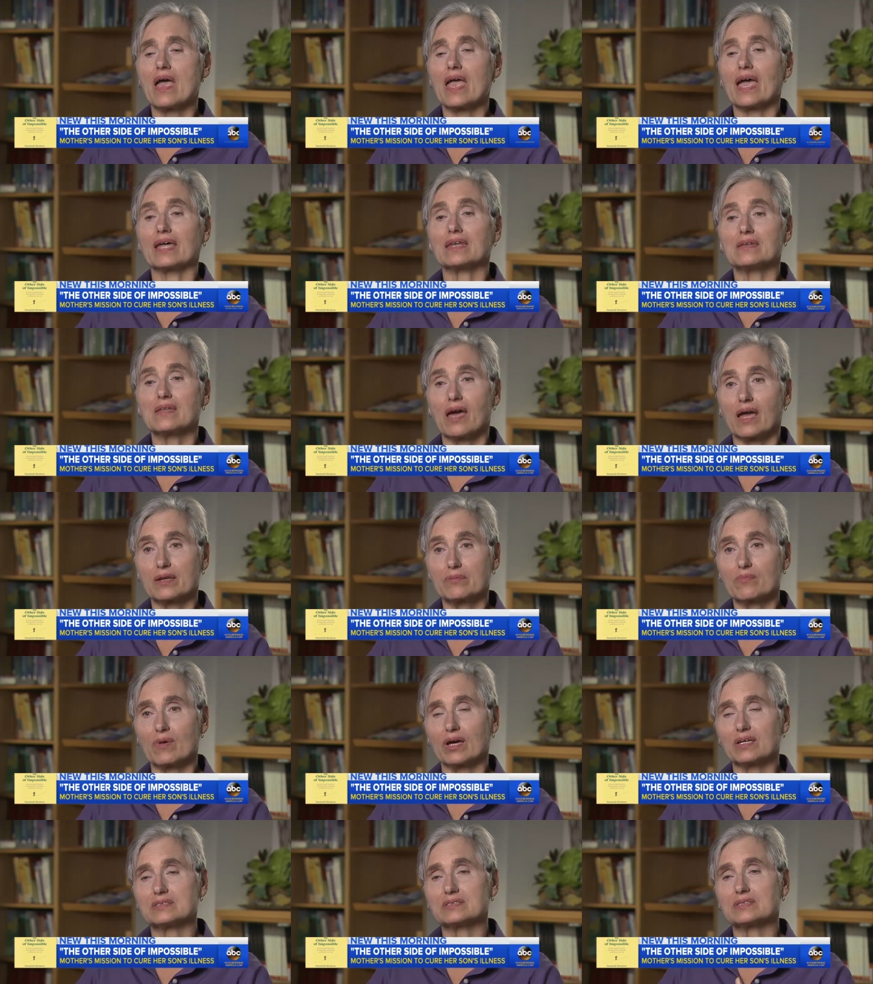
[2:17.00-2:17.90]
At nine
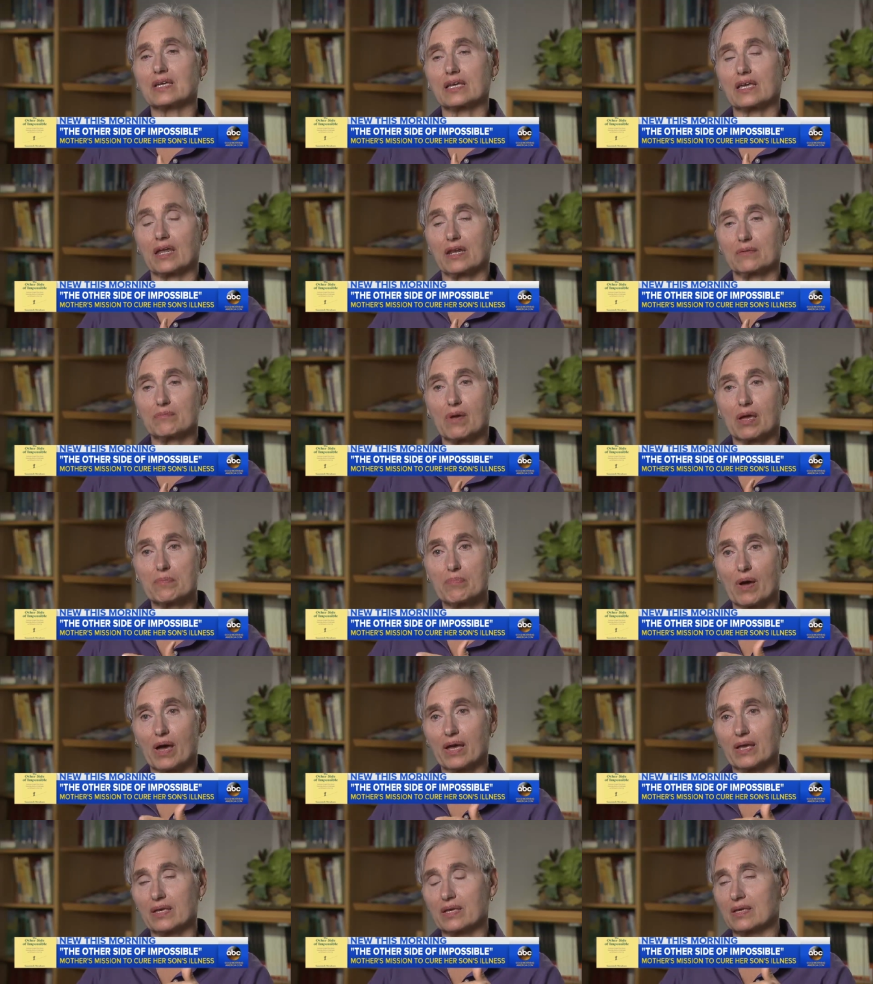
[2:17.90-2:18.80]
months, I got on my
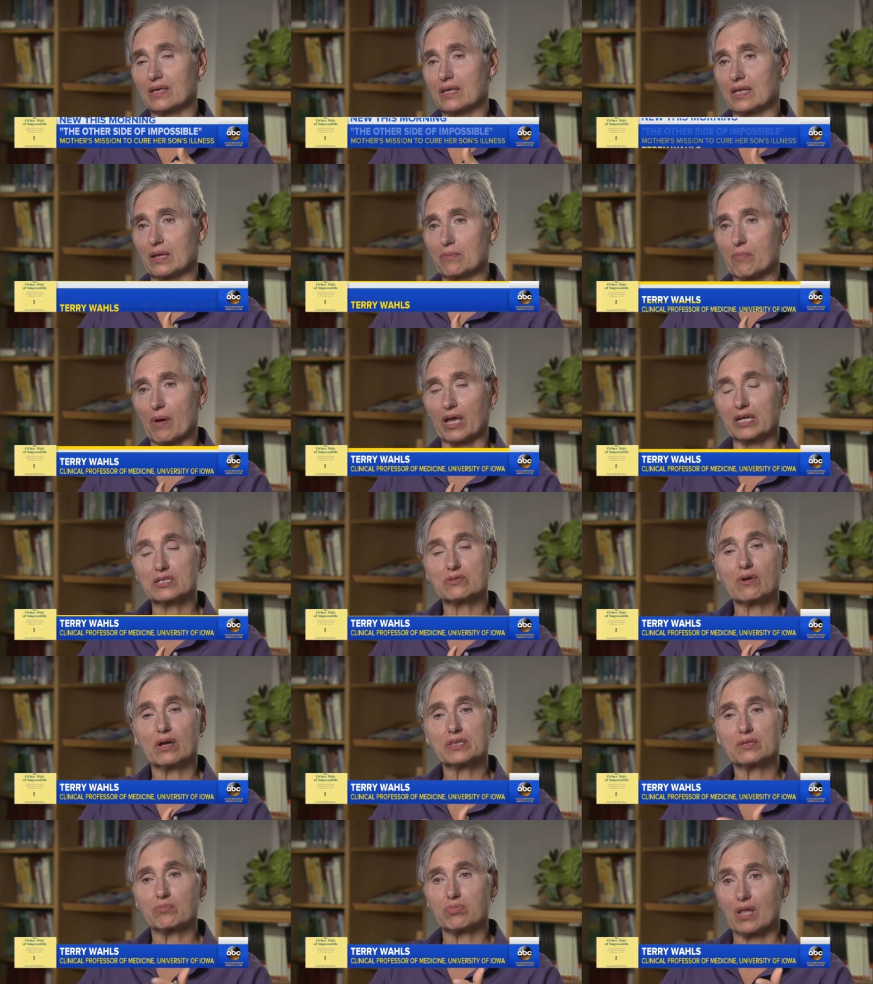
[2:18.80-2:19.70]
bike and I biked
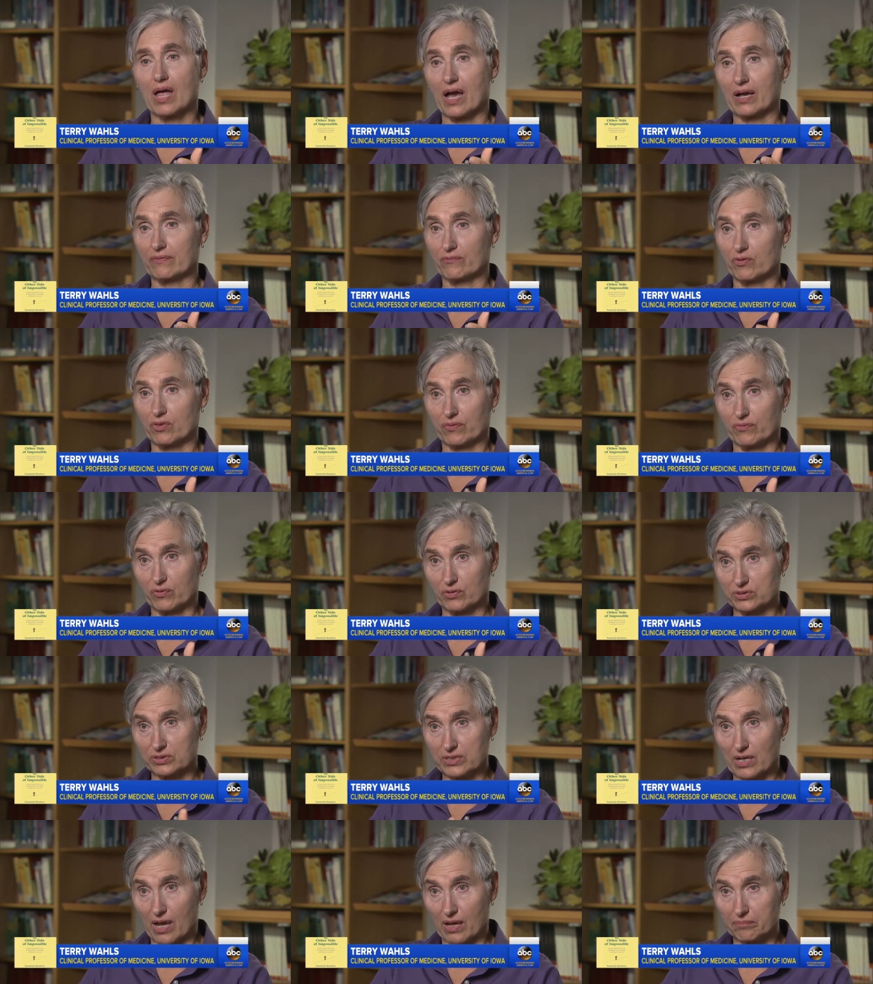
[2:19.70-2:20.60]
around the block for the
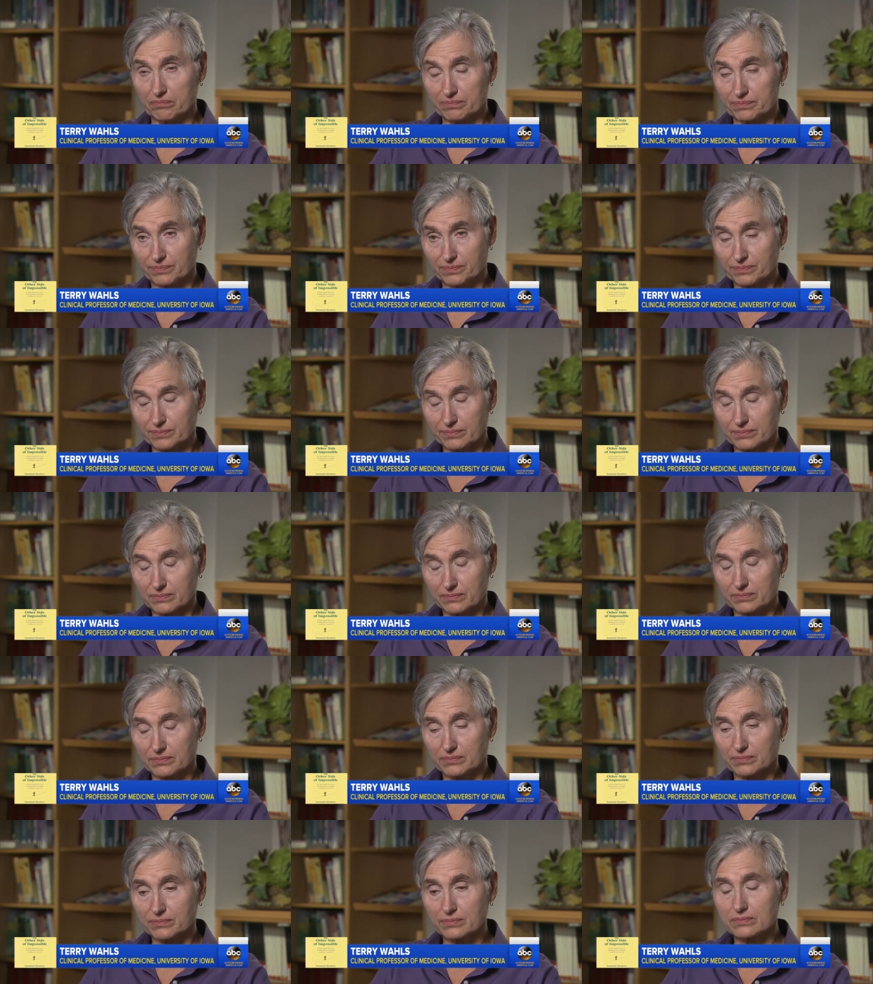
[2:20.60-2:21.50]
first time.
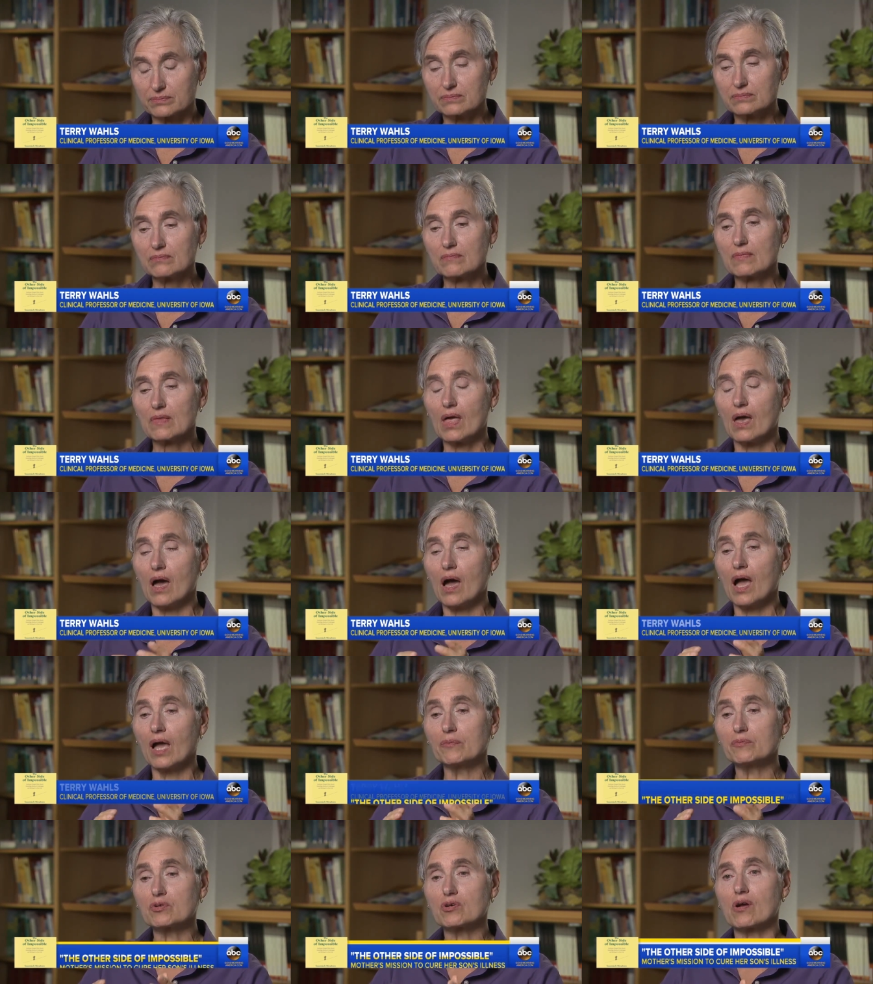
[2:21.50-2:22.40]

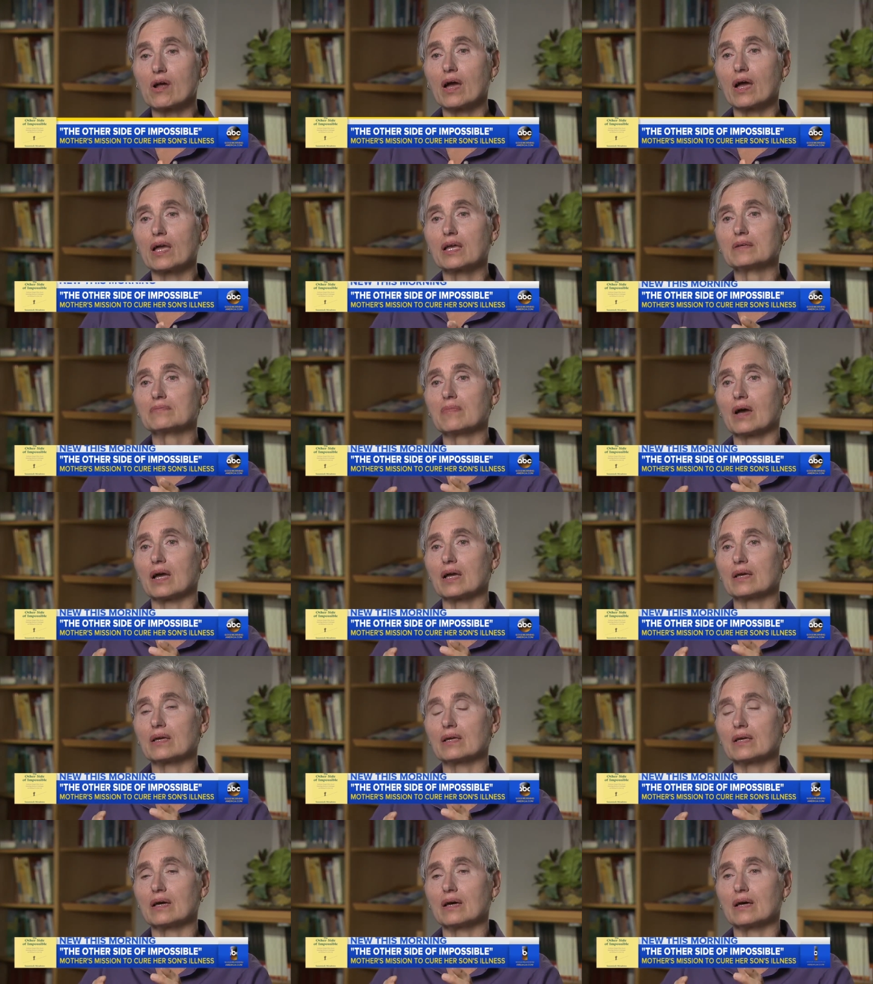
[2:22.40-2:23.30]
I'm crying, my
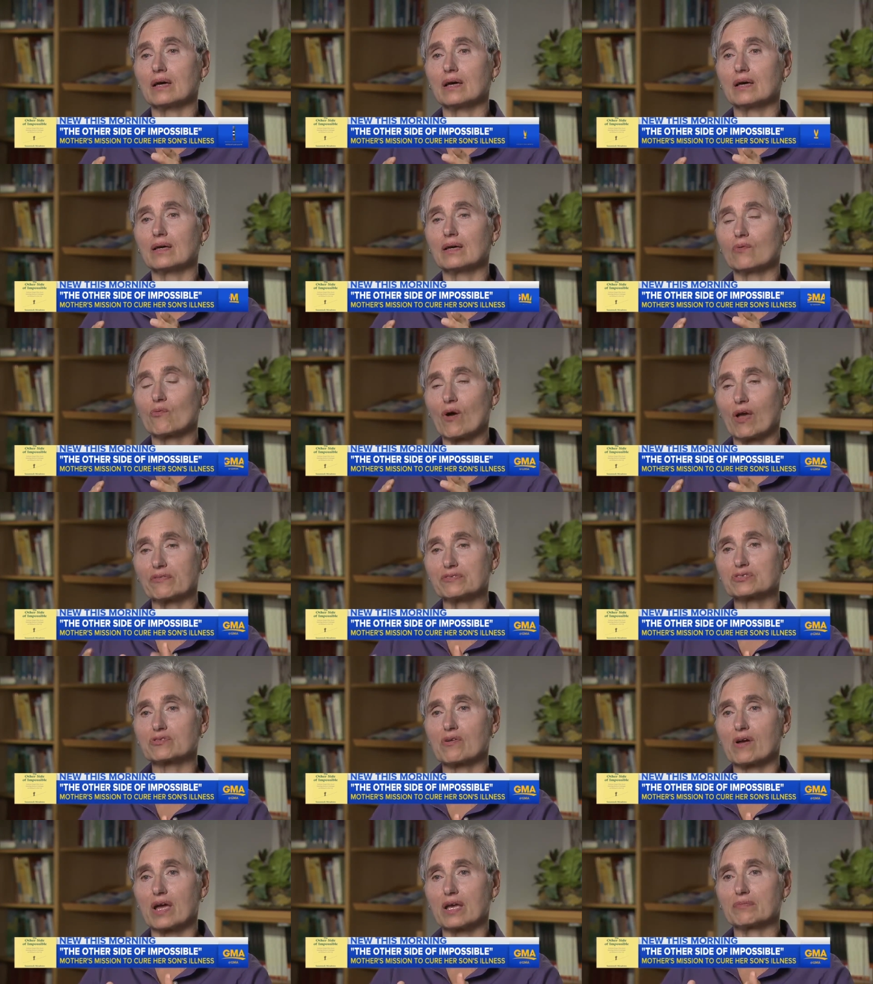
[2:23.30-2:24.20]
uh, wife's
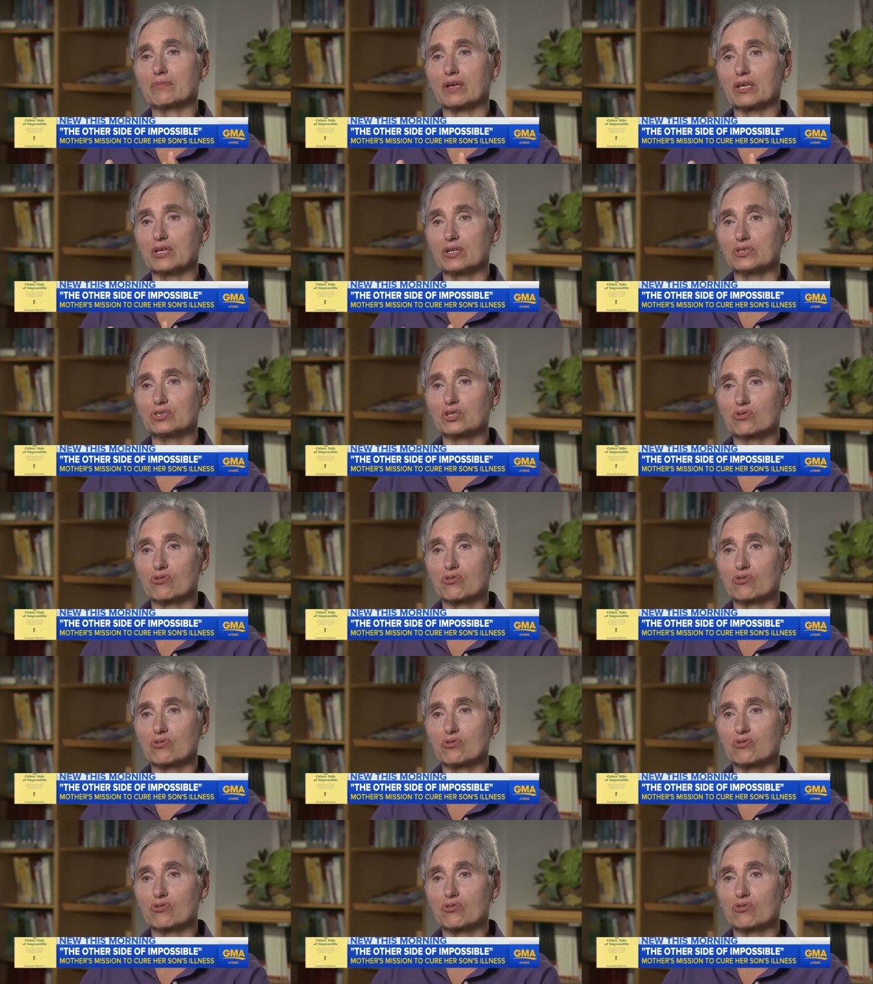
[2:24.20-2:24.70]
crying, my kids are